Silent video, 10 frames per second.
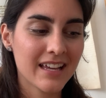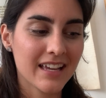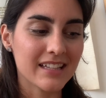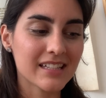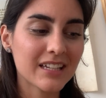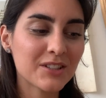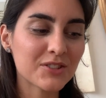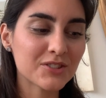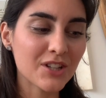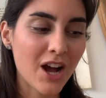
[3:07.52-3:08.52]
it's like you're
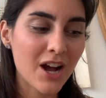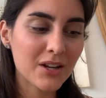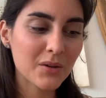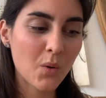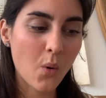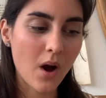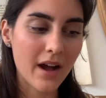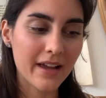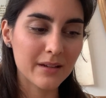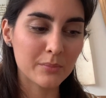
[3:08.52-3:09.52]
not
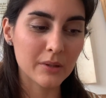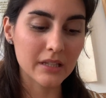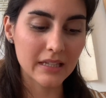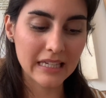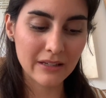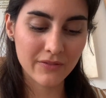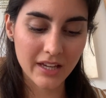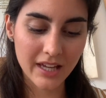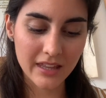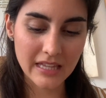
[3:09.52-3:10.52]
quite
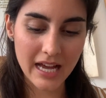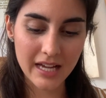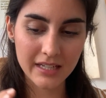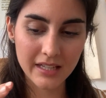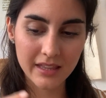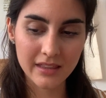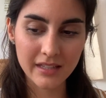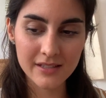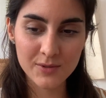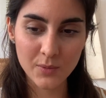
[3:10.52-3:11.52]
believing that
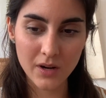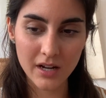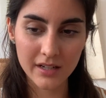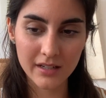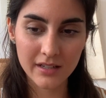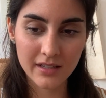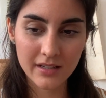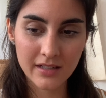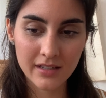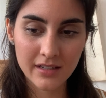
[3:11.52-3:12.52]
this one
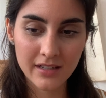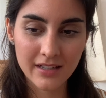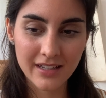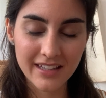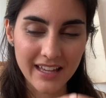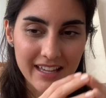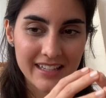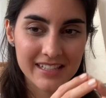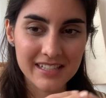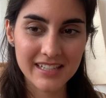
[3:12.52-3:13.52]
that
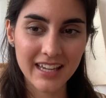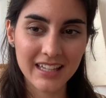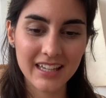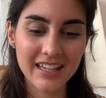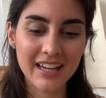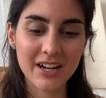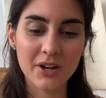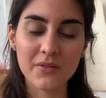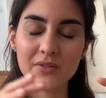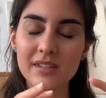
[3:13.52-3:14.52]
is taking care
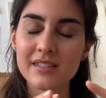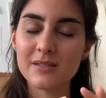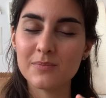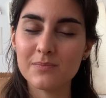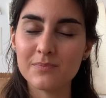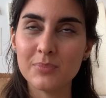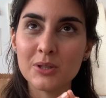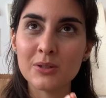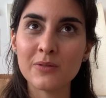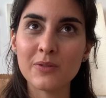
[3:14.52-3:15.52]
of this
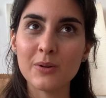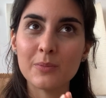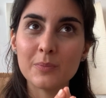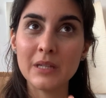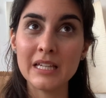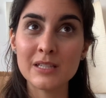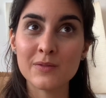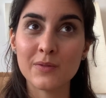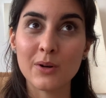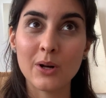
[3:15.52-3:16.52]
beautiful,
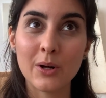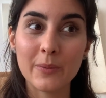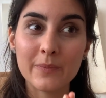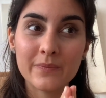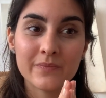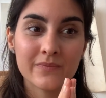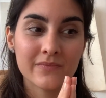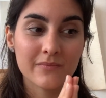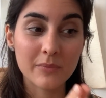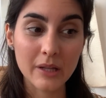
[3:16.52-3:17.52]
peaceful
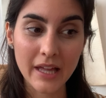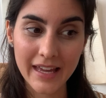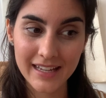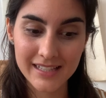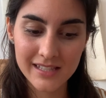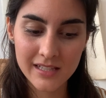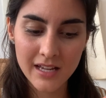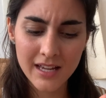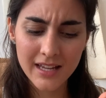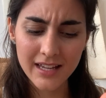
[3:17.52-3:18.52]
place
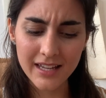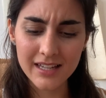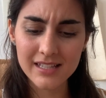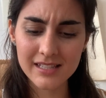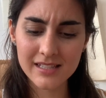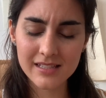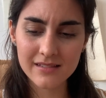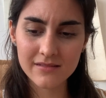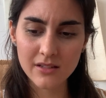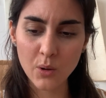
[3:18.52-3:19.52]
is
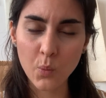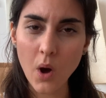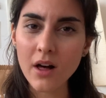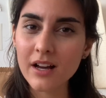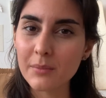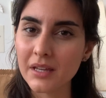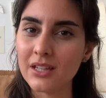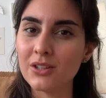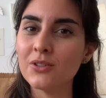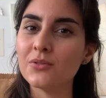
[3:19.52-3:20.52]
welcoming
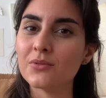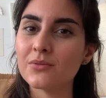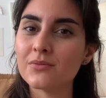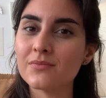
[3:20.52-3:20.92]
you